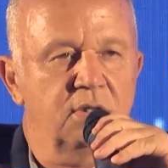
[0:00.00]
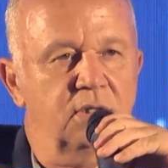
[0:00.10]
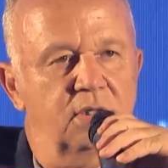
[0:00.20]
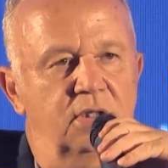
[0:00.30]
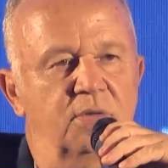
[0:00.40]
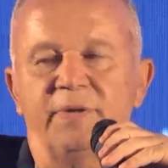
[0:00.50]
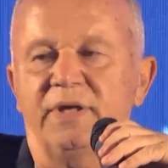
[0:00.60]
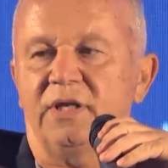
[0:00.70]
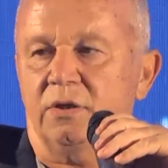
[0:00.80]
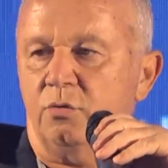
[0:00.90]
Uh,
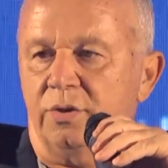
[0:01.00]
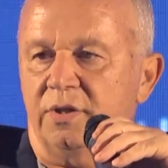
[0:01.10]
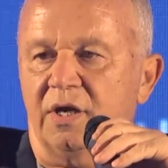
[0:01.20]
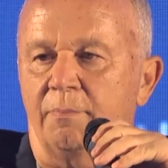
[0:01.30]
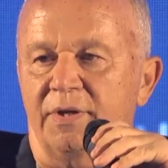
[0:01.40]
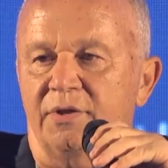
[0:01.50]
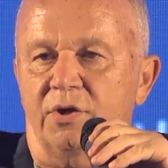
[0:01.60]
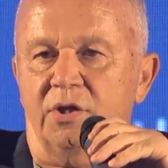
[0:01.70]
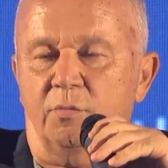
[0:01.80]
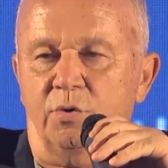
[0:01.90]
competing with the company
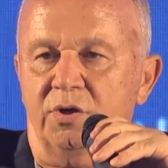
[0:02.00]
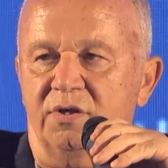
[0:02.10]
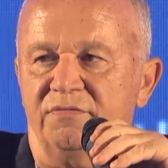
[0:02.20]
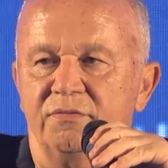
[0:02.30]
they're on the board of.